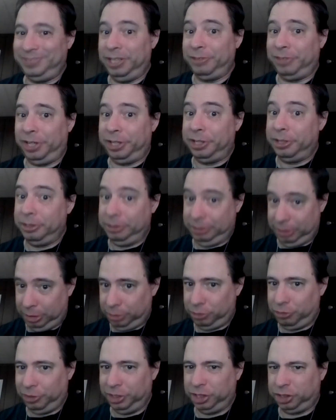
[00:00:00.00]
Get ready.
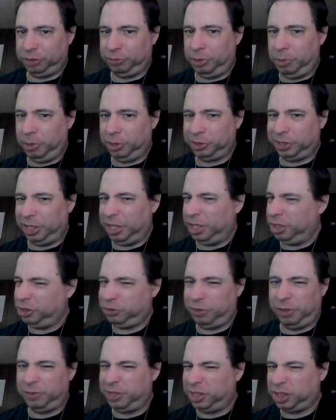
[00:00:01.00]
The greatest three words in the
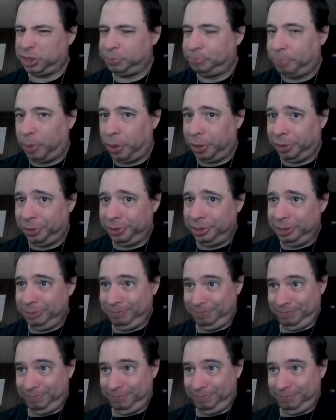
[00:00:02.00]
history of the sport